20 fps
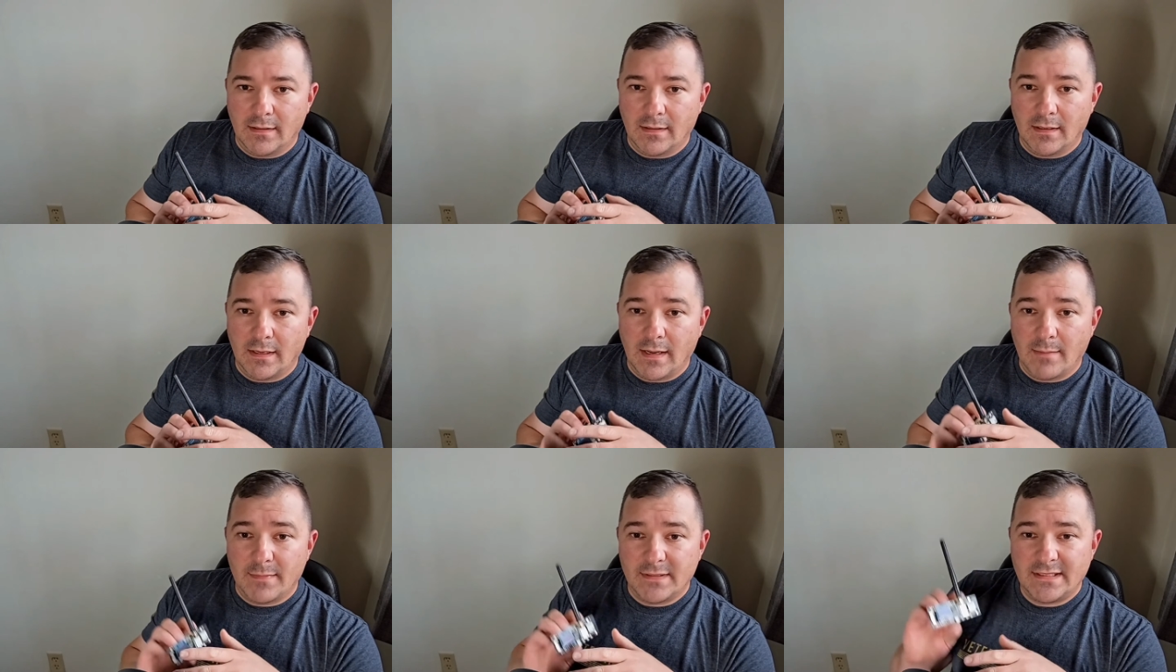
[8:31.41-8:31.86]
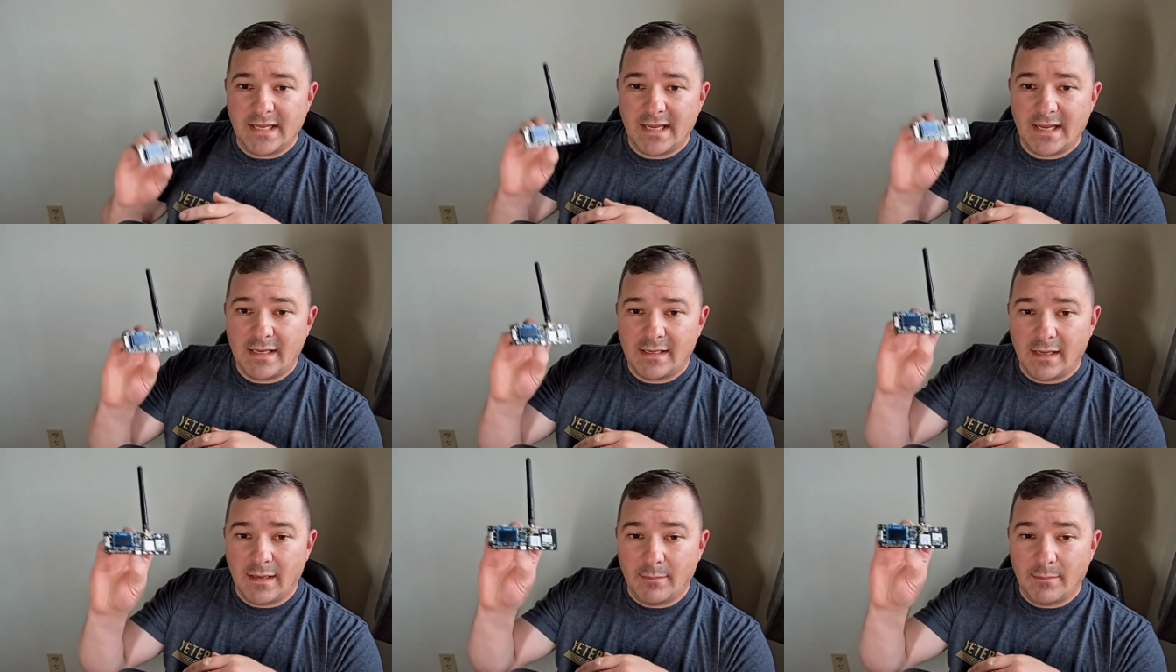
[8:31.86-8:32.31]

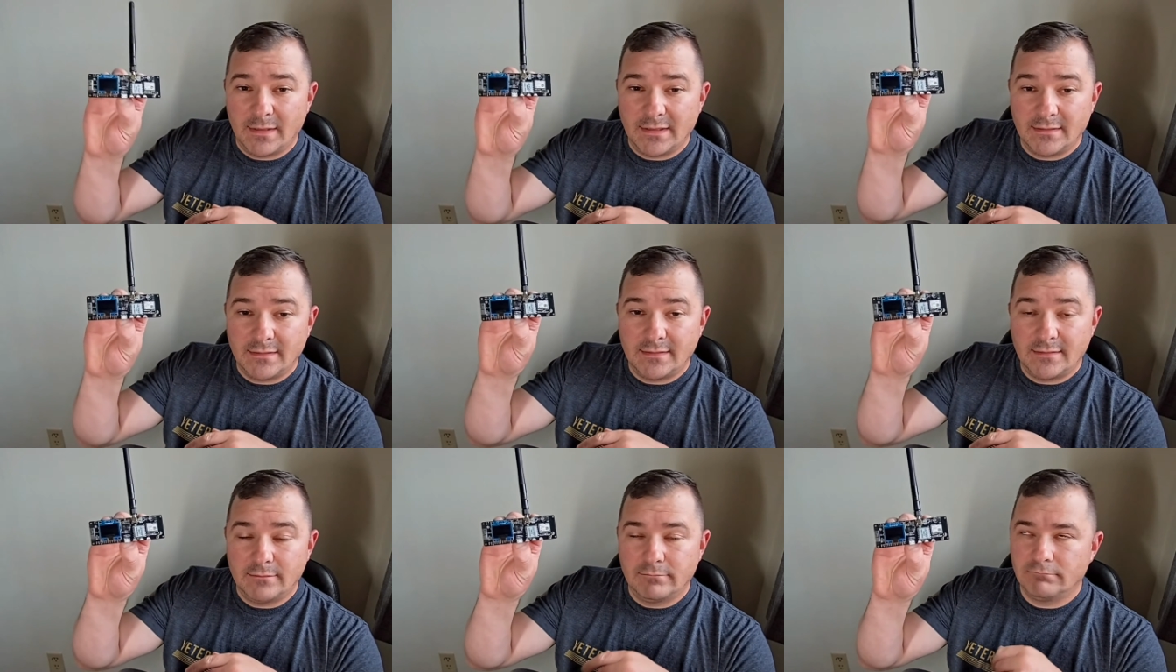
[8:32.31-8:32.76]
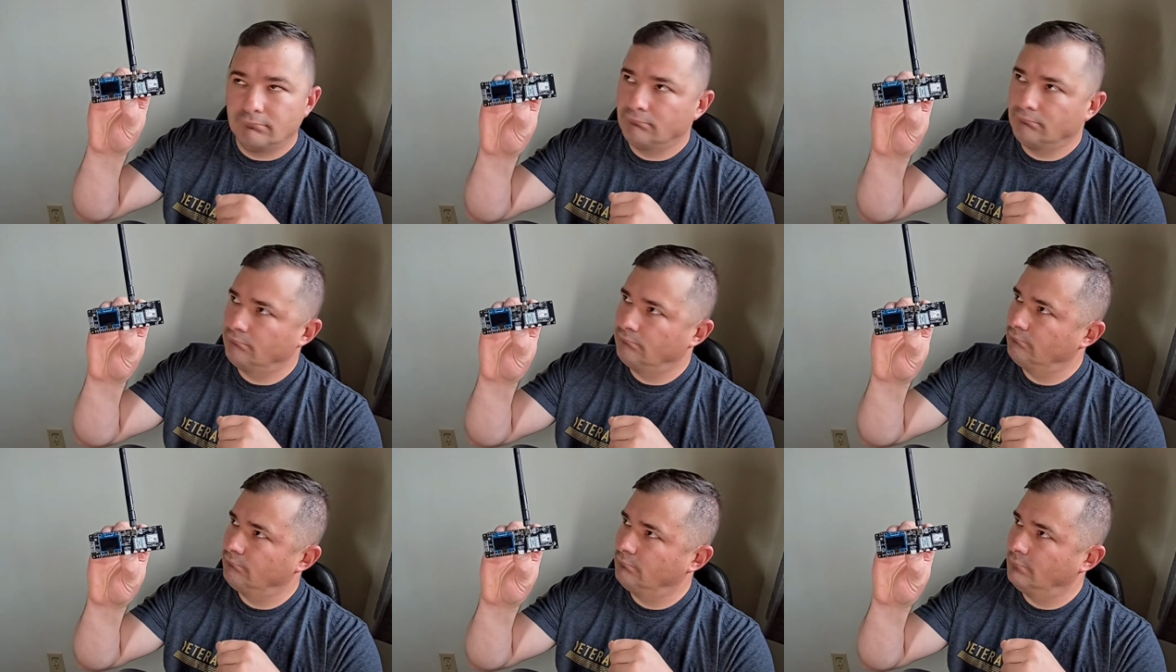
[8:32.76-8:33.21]

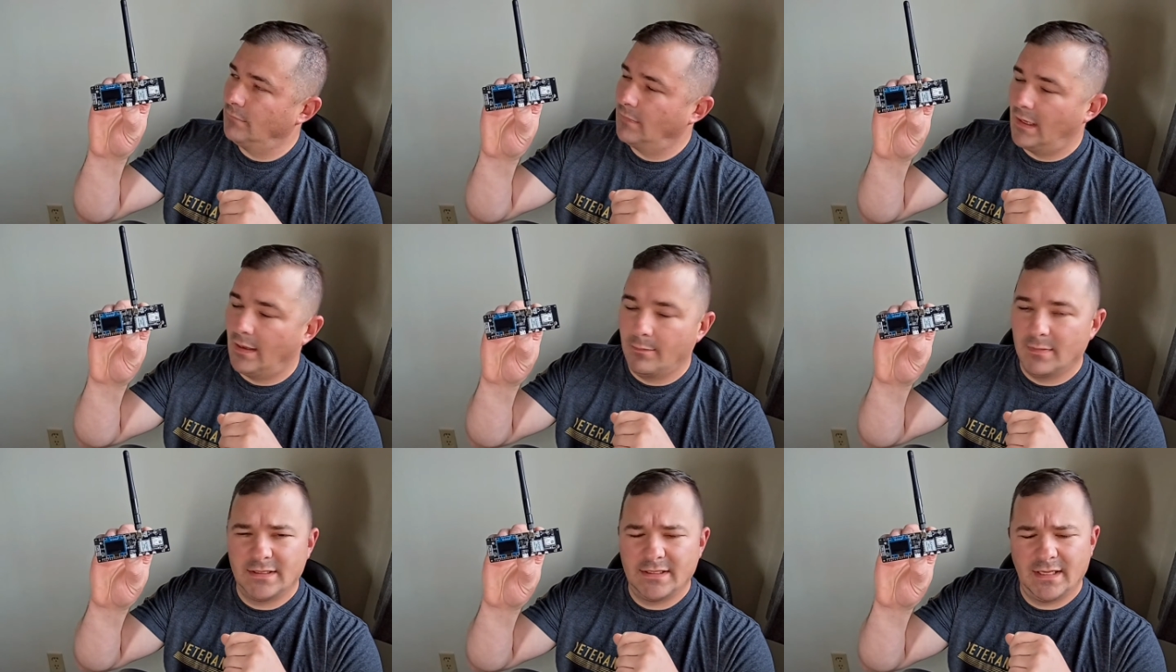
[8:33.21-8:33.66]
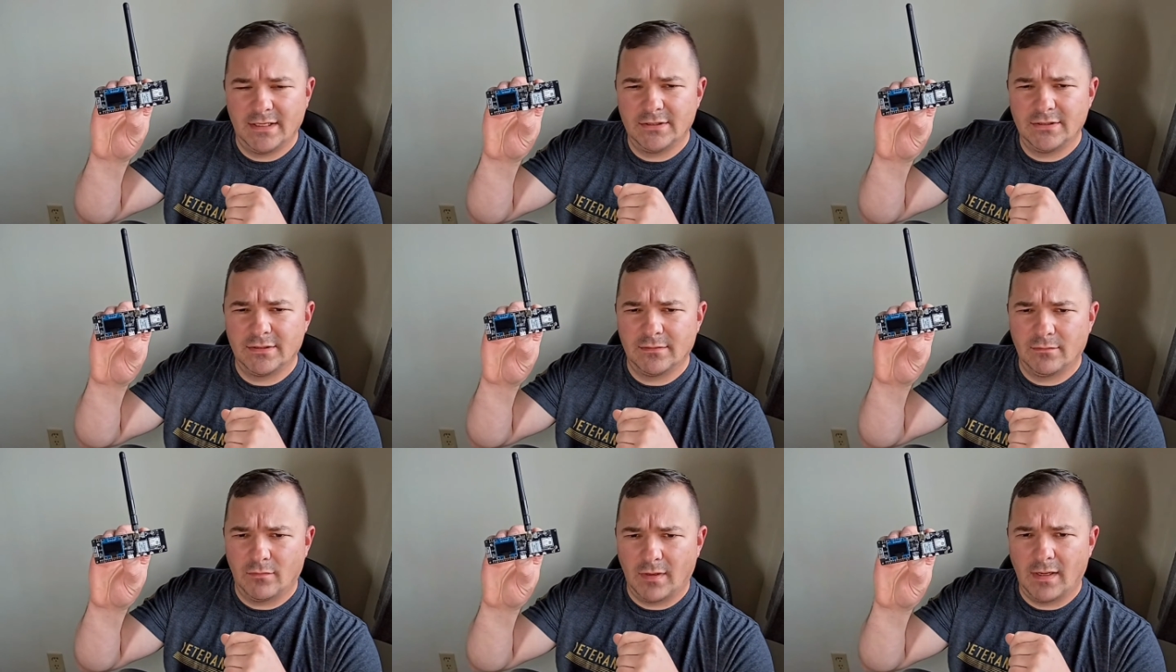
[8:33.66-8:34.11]

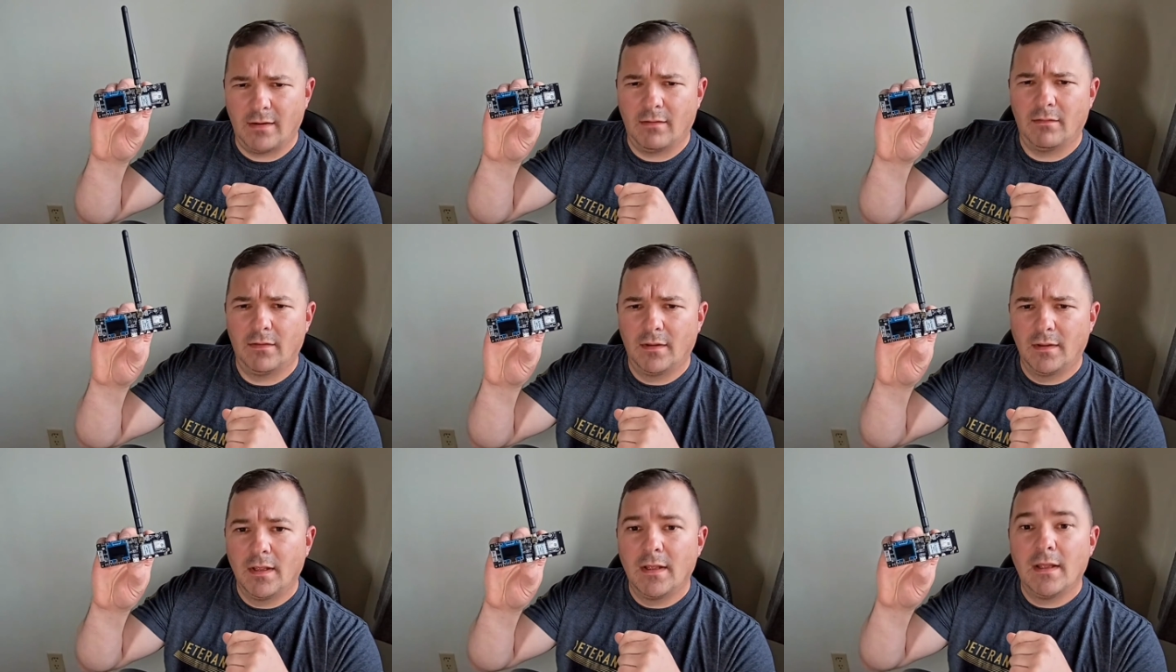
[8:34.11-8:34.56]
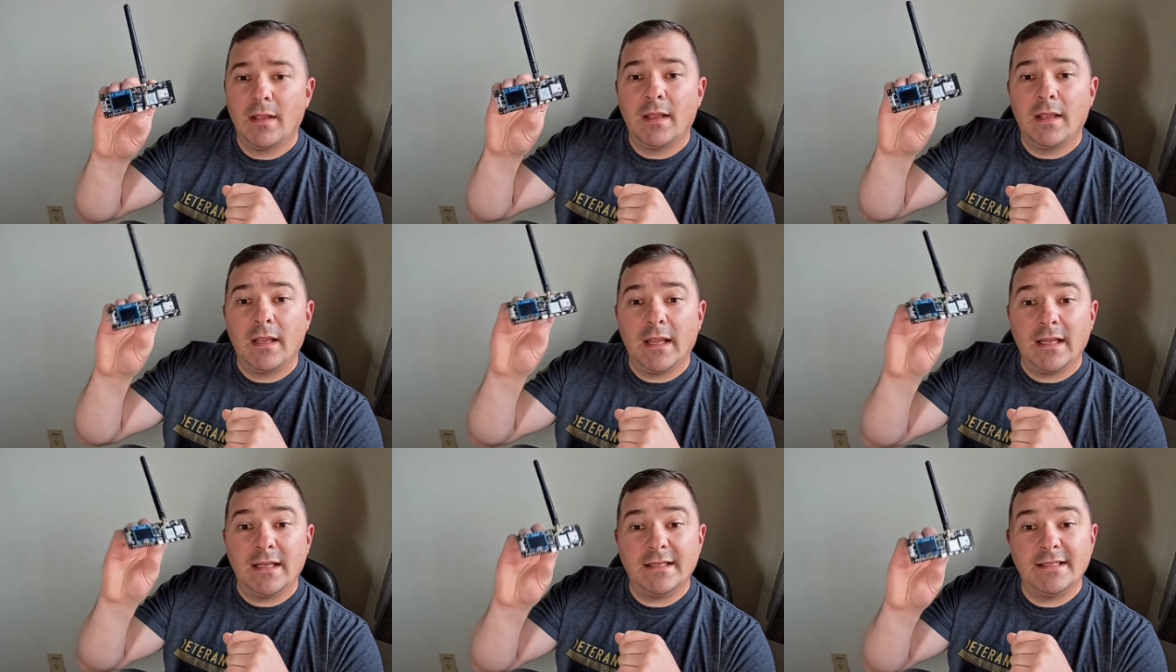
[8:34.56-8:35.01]

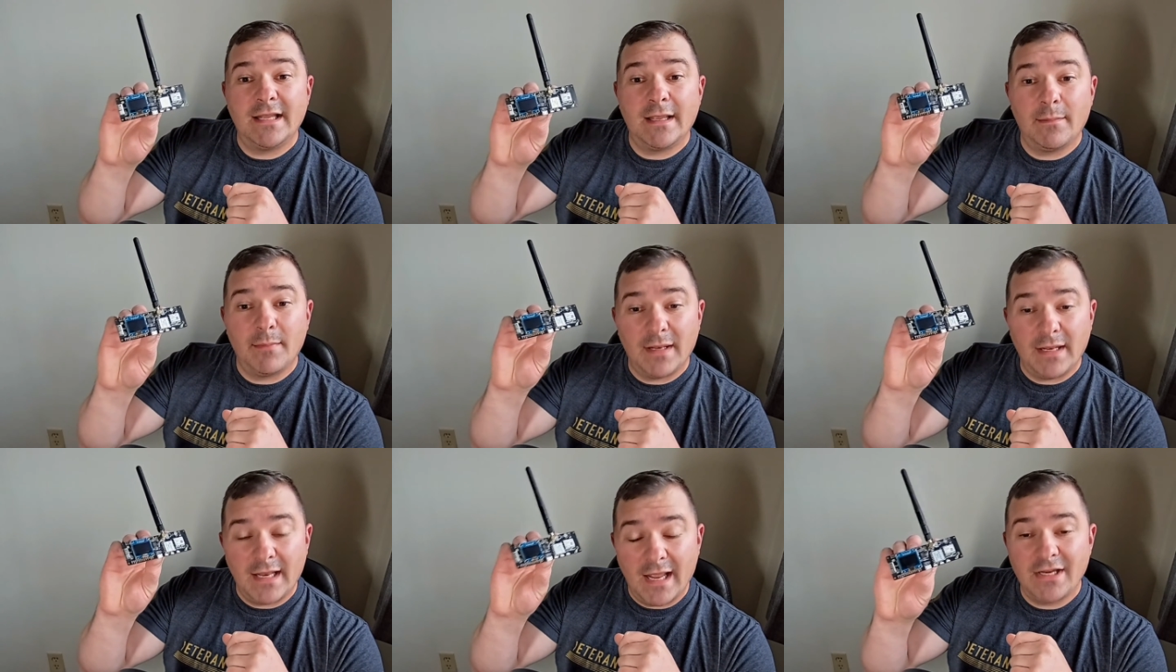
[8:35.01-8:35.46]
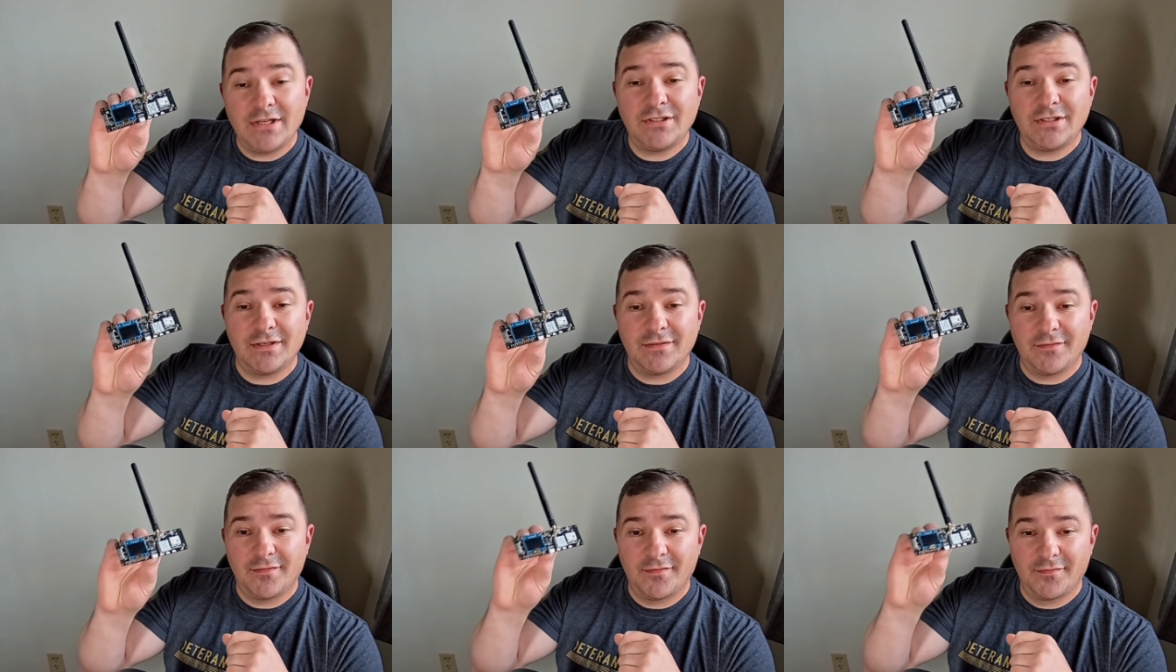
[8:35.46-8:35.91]

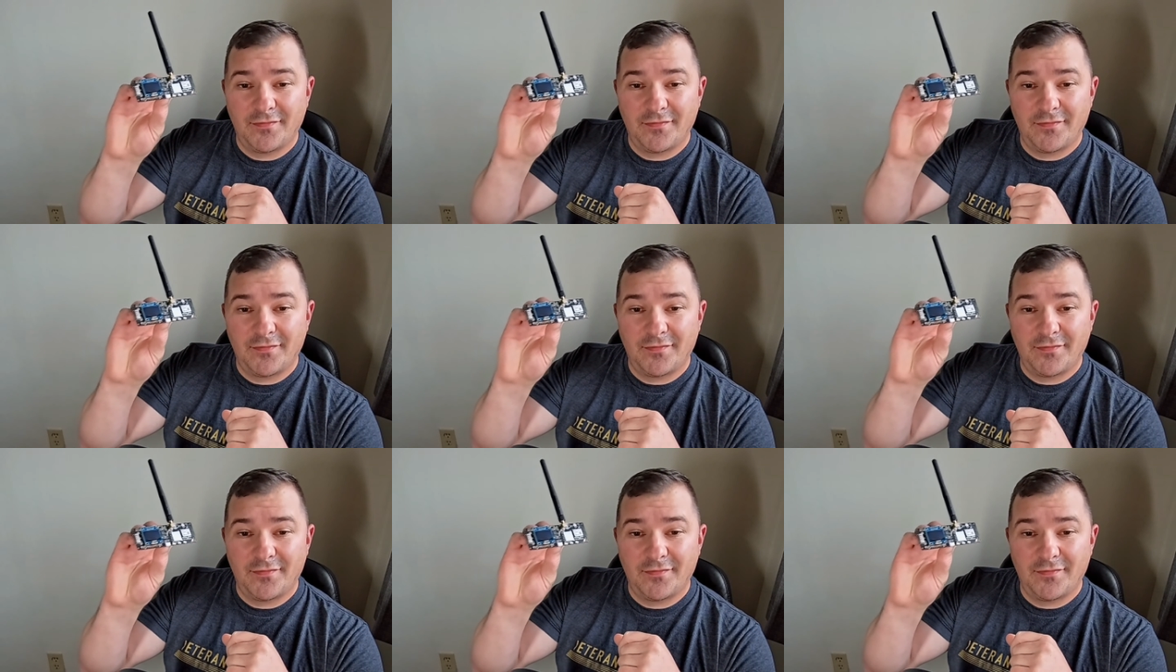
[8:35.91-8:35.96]
intimidation